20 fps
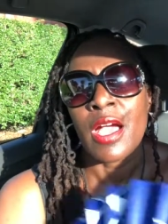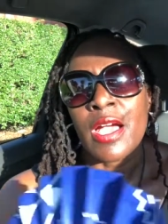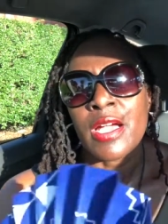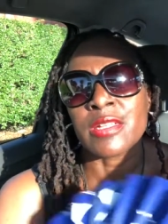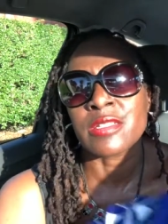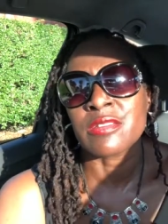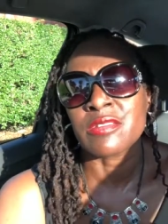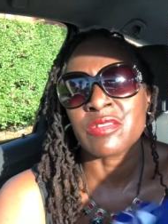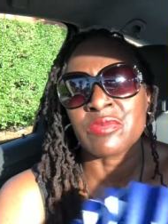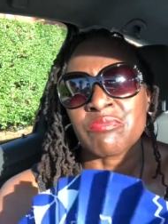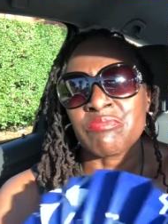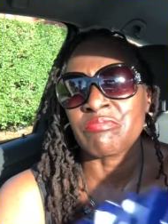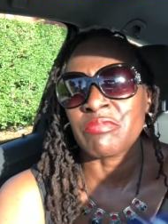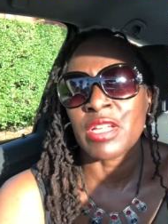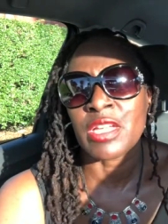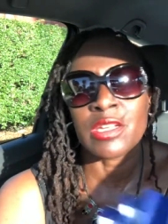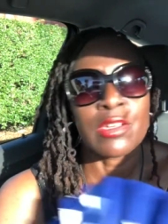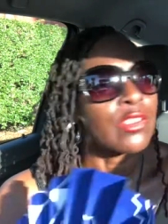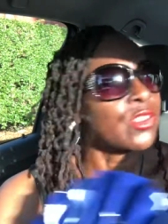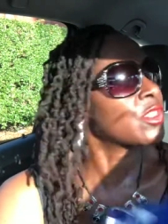and
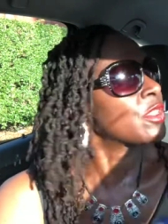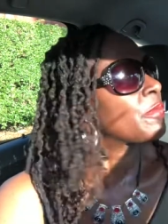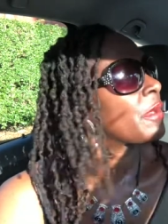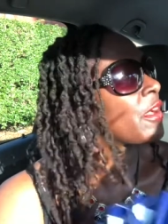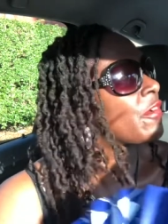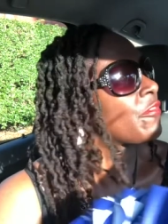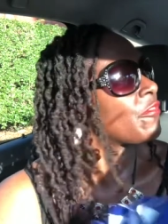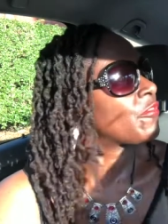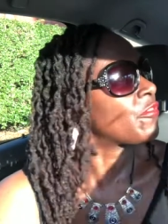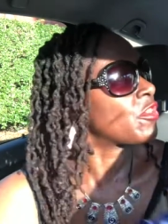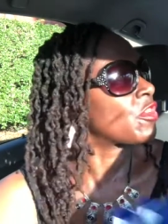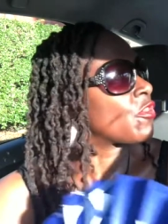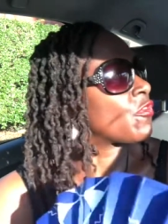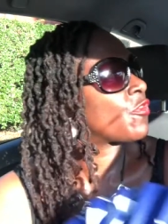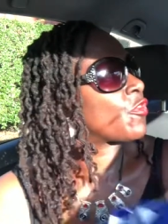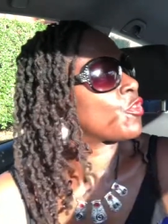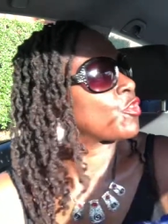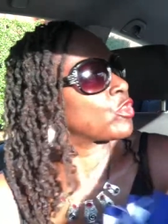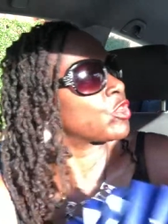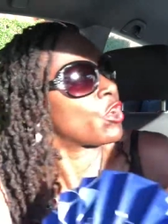I lost about three or
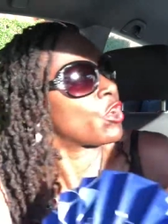four